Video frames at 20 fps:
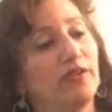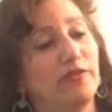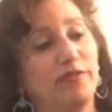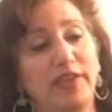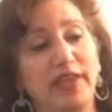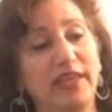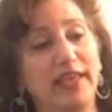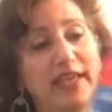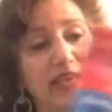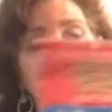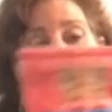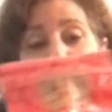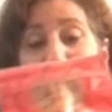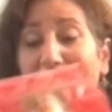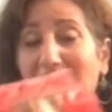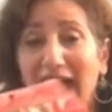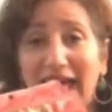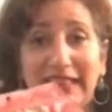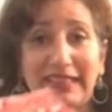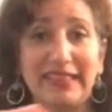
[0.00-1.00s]
vegan
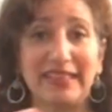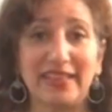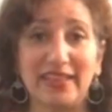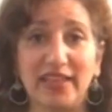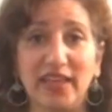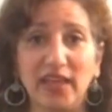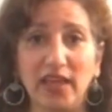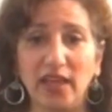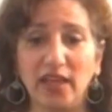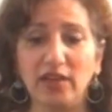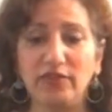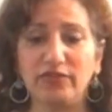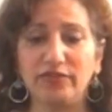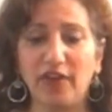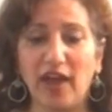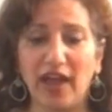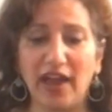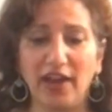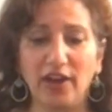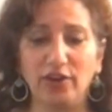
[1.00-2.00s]
athlete,
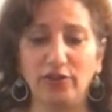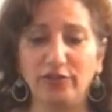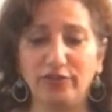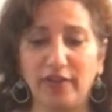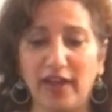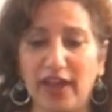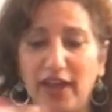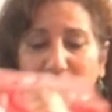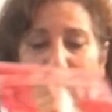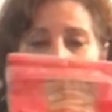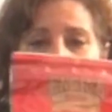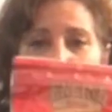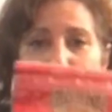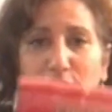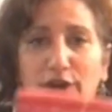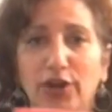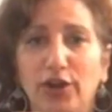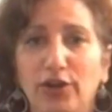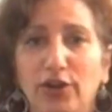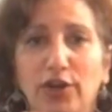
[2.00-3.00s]

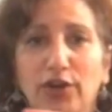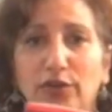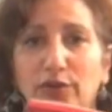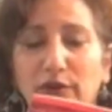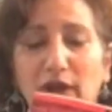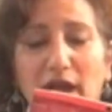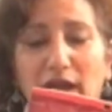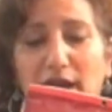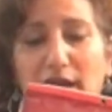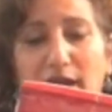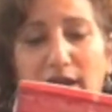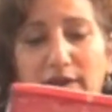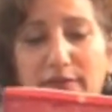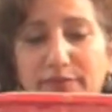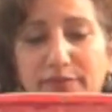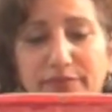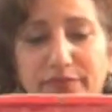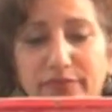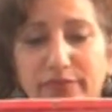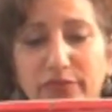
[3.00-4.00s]
firefighter,
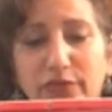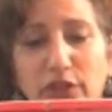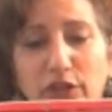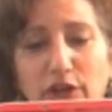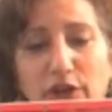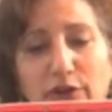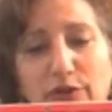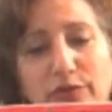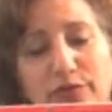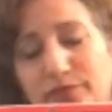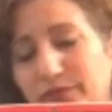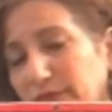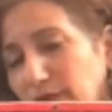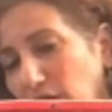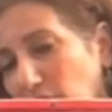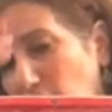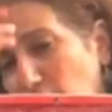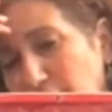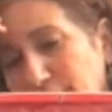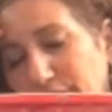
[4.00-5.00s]
you know,
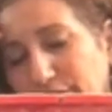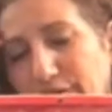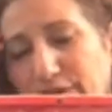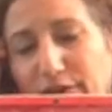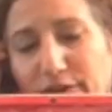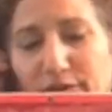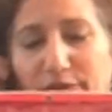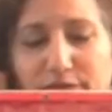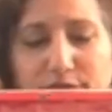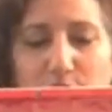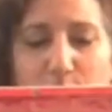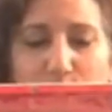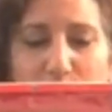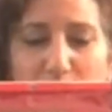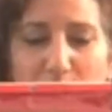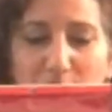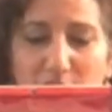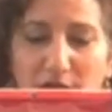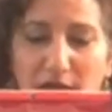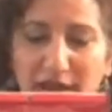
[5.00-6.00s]
author, wrote
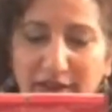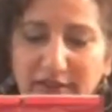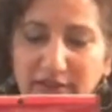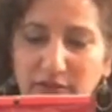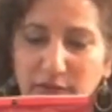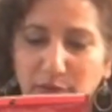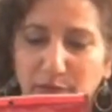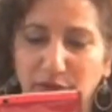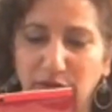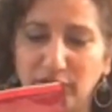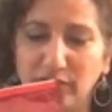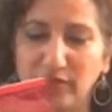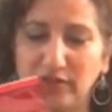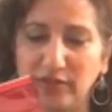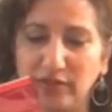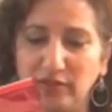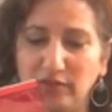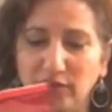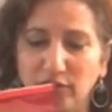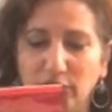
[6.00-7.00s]
all kinds of books
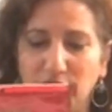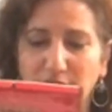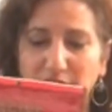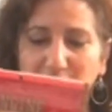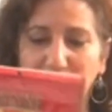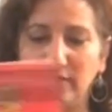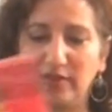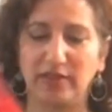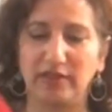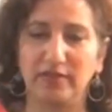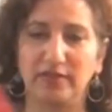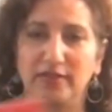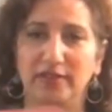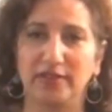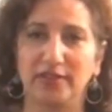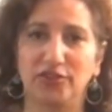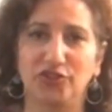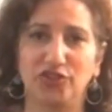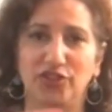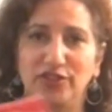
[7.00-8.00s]
and creates these
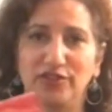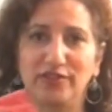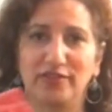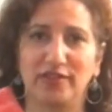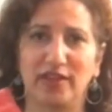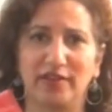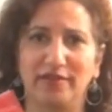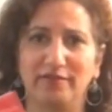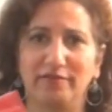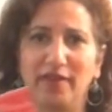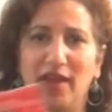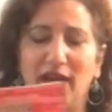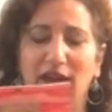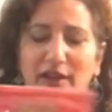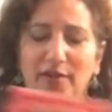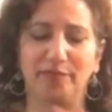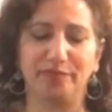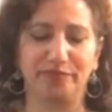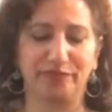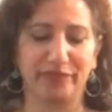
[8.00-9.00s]
delicious
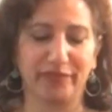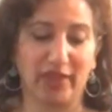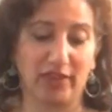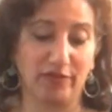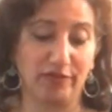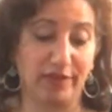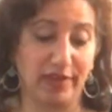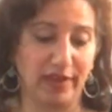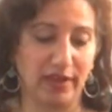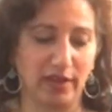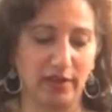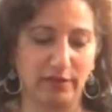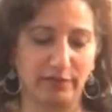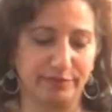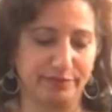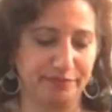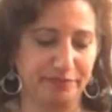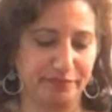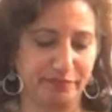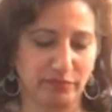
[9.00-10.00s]
and vegan
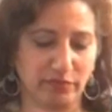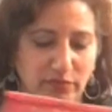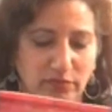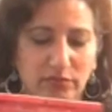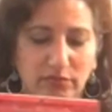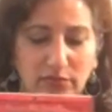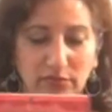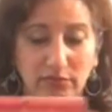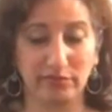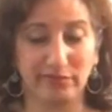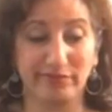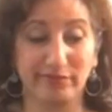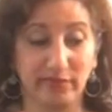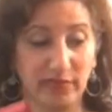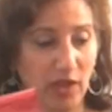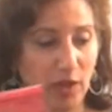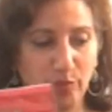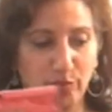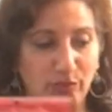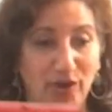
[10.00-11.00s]

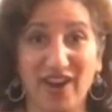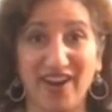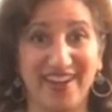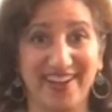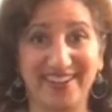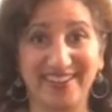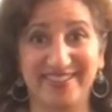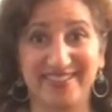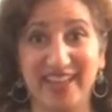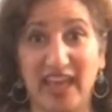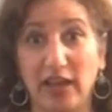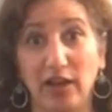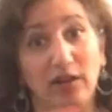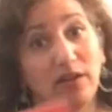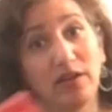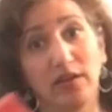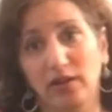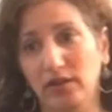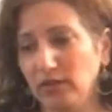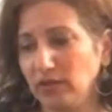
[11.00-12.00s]
products that
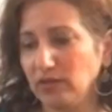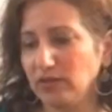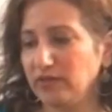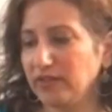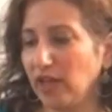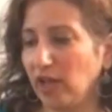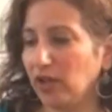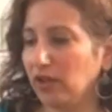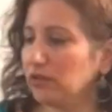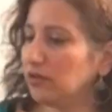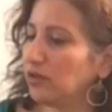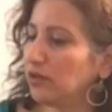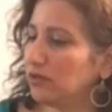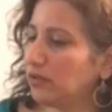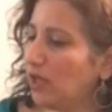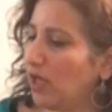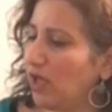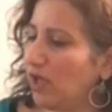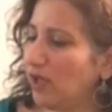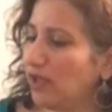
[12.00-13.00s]
sell
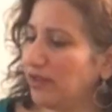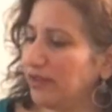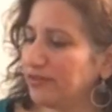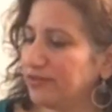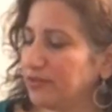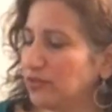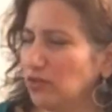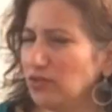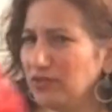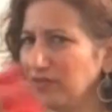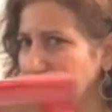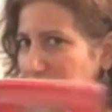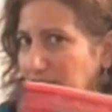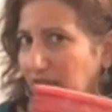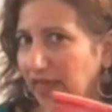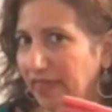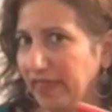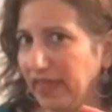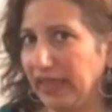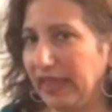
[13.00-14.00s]
exclusively,
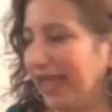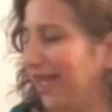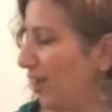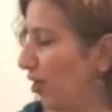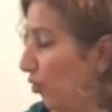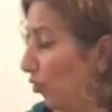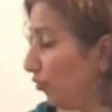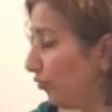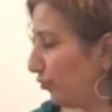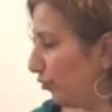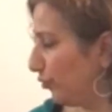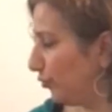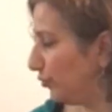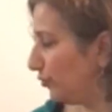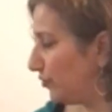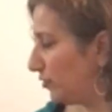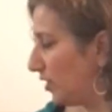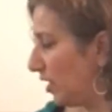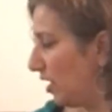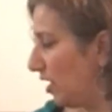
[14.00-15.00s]
I think, at Whole Foods.